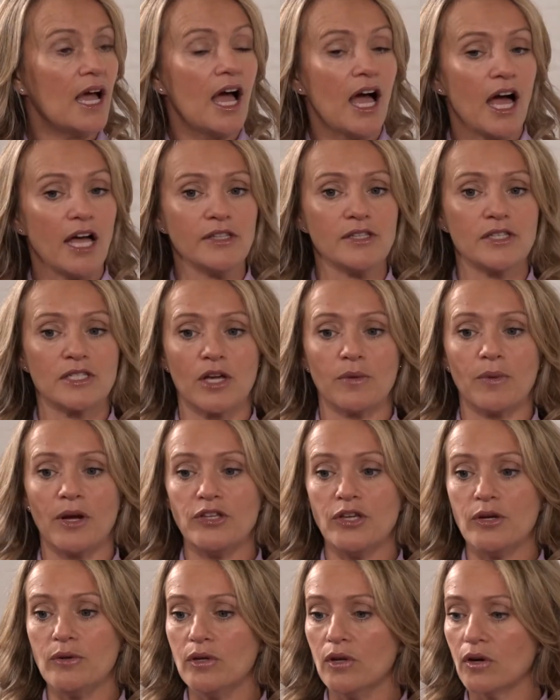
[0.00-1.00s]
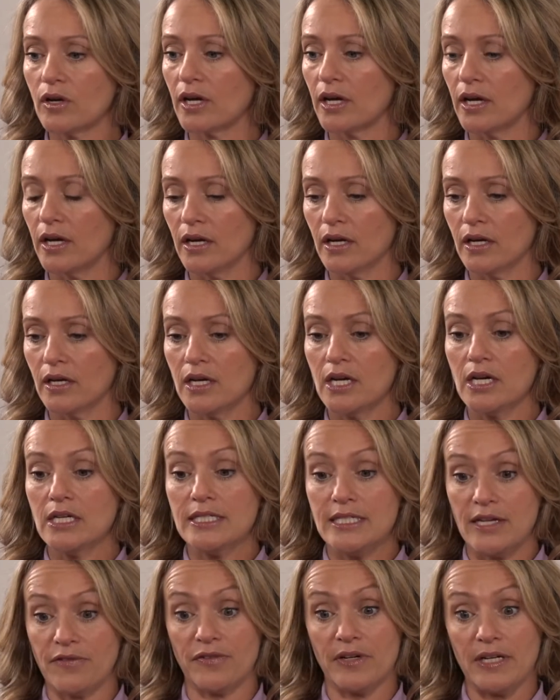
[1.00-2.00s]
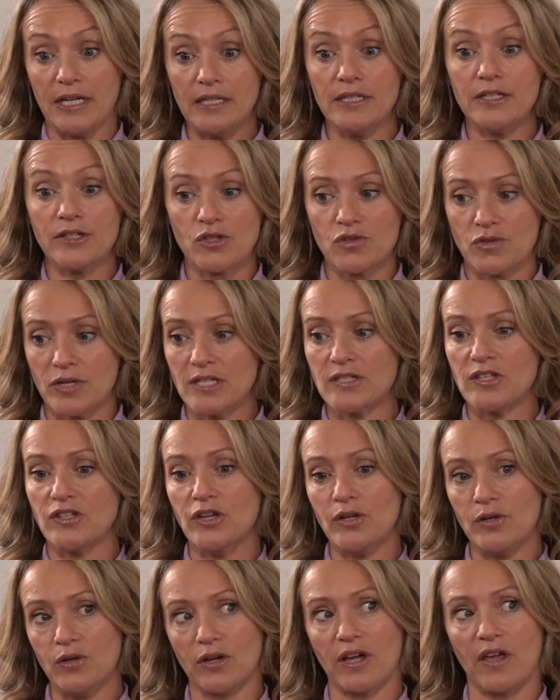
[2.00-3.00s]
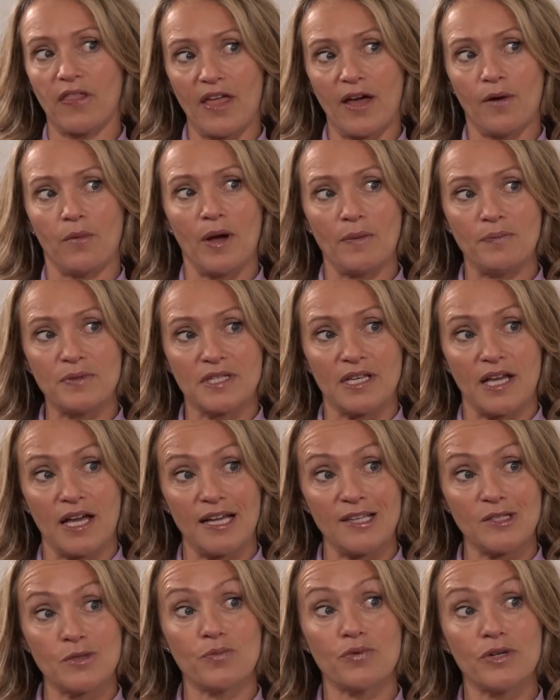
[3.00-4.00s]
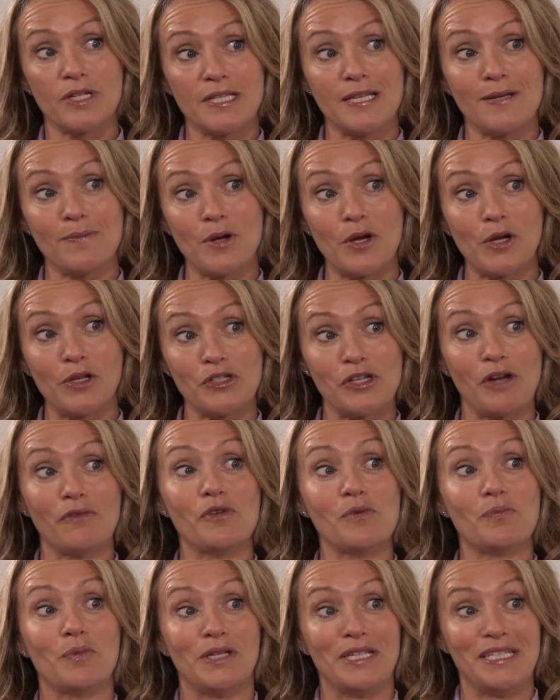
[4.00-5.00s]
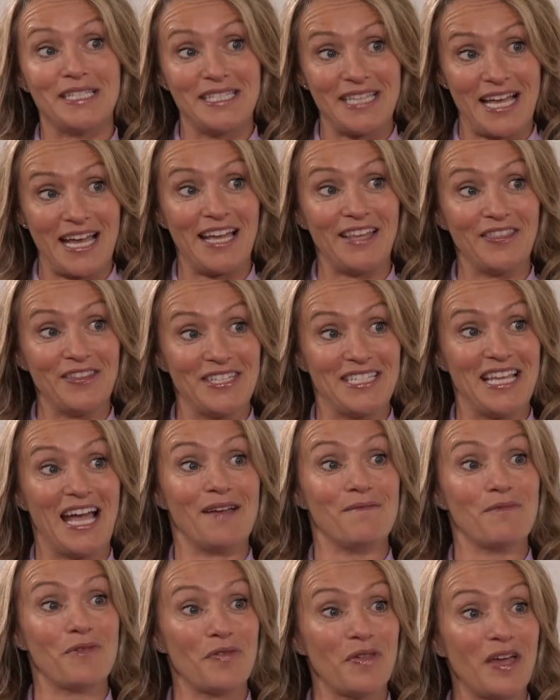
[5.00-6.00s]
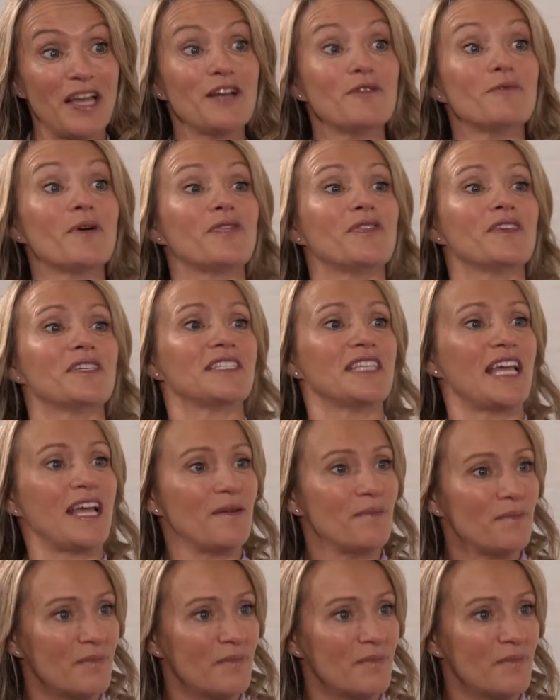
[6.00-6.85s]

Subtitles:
And so when you look at different industries and you look at their websites, pretty much everybody's saying the same thing with the same